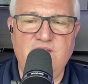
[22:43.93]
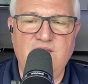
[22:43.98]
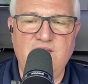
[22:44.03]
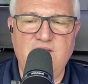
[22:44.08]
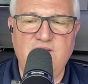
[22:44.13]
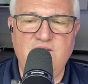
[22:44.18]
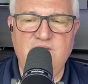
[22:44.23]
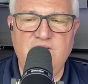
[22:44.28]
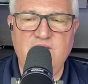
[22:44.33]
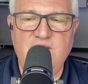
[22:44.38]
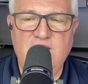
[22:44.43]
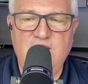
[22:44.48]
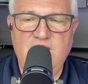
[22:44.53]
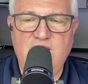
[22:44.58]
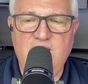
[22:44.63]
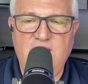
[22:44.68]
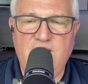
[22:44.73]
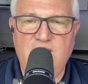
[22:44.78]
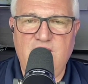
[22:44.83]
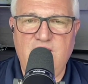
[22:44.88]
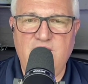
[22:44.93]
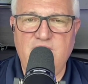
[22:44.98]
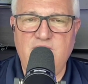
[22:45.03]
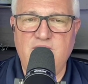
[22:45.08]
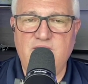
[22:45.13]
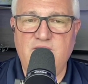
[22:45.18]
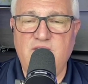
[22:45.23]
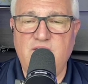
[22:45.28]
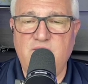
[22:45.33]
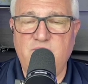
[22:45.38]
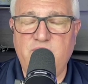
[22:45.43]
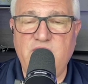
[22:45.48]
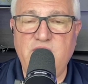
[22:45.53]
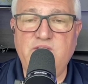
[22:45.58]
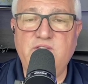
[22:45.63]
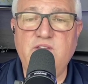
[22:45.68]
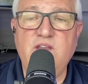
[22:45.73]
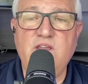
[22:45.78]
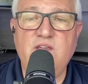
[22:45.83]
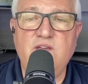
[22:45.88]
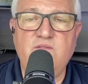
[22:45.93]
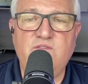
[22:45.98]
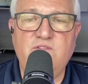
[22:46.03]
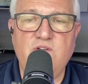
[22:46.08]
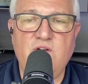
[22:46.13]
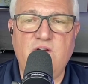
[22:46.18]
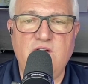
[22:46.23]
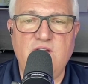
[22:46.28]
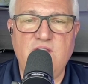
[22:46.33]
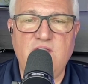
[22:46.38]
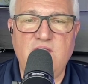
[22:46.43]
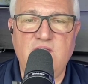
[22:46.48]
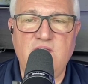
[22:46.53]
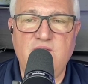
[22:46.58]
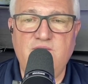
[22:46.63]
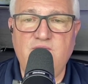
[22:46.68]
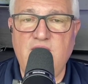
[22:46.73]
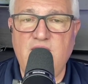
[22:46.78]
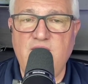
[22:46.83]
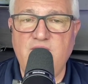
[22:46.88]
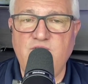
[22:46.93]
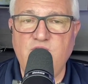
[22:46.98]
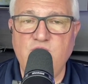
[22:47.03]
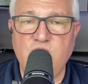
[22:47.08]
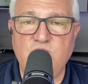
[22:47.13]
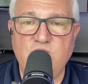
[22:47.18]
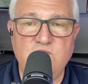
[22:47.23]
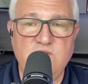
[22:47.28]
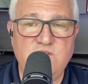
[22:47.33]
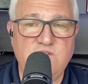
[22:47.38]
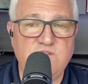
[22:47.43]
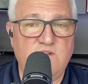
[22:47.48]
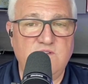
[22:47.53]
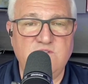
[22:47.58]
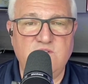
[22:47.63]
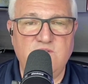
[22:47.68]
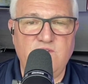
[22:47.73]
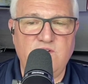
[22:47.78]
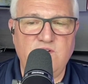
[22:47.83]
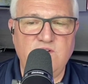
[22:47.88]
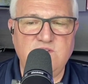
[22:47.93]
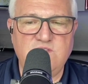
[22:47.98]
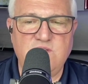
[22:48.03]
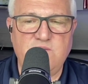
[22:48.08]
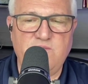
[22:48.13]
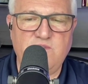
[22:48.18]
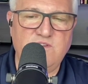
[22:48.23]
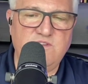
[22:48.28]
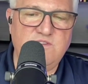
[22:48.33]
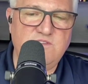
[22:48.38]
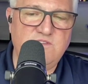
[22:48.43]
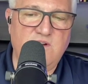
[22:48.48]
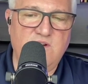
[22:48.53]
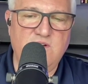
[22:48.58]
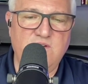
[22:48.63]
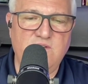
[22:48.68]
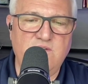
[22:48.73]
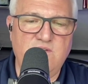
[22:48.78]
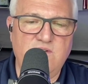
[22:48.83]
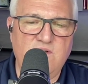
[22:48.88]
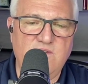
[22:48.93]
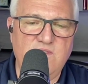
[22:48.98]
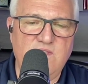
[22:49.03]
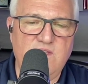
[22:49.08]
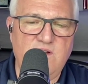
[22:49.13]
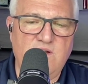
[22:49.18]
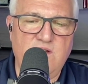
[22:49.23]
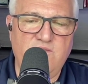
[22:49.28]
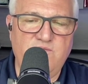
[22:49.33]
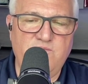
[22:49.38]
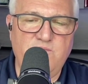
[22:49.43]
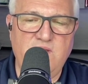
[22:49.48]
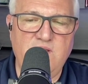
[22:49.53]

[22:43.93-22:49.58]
And the simplicity of starting, if they have dual, it's also very simple to start and turn that off.